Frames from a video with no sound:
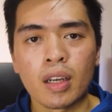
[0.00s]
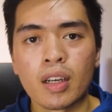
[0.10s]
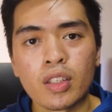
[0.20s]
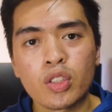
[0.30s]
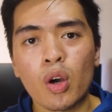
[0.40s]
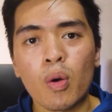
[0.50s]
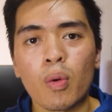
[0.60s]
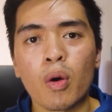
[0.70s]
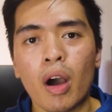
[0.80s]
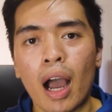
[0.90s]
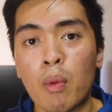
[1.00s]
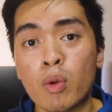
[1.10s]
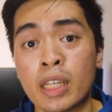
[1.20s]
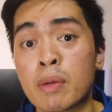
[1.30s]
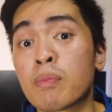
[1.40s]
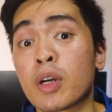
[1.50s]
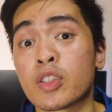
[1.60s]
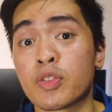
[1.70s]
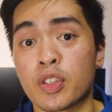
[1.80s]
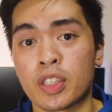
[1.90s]
So, I won't take
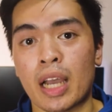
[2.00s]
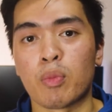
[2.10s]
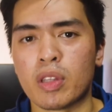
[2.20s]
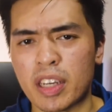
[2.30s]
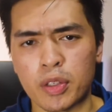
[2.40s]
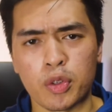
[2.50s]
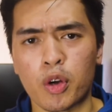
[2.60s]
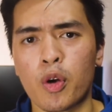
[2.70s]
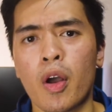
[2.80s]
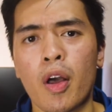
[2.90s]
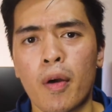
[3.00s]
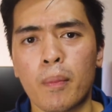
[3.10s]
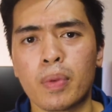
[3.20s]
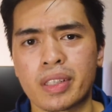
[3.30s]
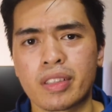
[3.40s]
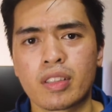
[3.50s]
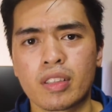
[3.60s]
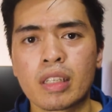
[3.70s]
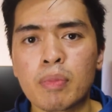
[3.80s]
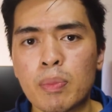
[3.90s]
much of your time with the intro, but
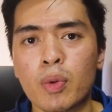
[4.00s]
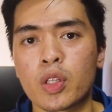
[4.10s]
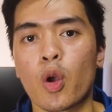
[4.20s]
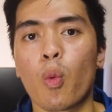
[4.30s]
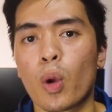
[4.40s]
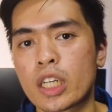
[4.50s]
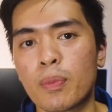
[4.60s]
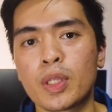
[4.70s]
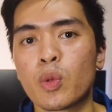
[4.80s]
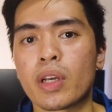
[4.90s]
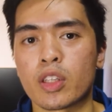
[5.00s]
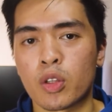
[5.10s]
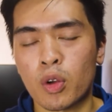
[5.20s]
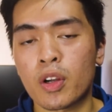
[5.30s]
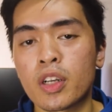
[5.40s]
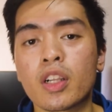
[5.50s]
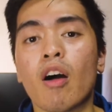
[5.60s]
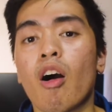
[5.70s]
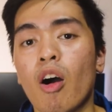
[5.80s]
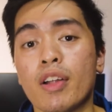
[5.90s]
simply put, we're going to be doing a tutorial
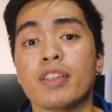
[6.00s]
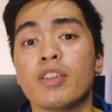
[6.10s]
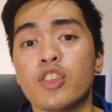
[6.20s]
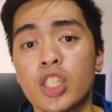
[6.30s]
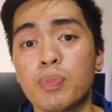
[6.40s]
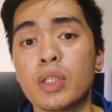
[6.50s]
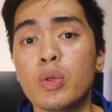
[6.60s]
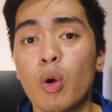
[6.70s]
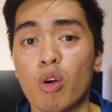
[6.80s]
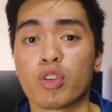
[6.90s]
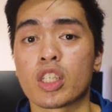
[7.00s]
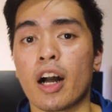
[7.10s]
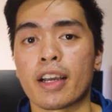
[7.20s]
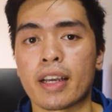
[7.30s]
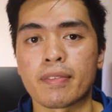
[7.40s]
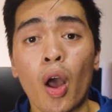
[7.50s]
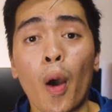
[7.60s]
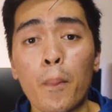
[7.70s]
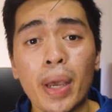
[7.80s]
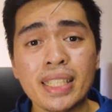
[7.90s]
on GPU overclocking.
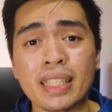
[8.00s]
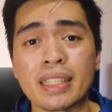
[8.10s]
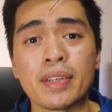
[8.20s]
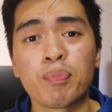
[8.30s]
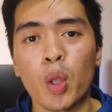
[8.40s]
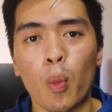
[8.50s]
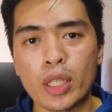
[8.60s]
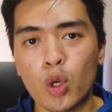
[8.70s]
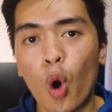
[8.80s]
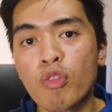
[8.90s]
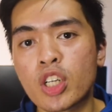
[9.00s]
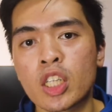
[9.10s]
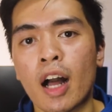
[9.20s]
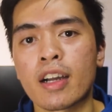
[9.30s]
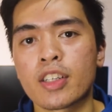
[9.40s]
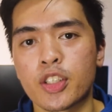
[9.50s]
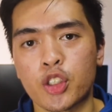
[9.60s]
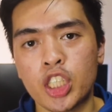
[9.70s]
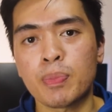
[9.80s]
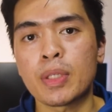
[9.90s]
Basically, when you overclock your
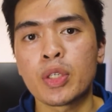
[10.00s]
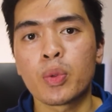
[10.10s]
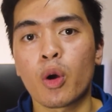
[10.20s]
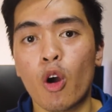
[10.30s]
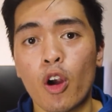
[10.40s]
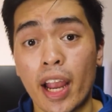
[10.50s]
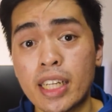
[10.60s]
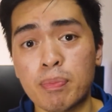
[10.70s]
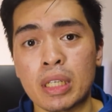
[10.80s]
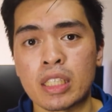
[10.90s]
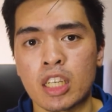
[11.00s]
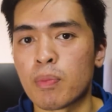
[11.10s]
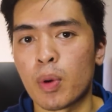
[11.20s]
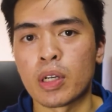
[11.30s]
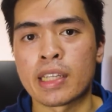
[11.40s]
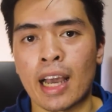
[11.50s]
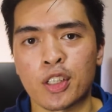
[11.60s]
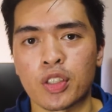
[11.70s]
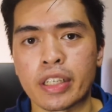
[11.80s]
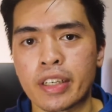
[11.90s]
GPU, or any PC component
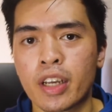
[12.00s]
actually,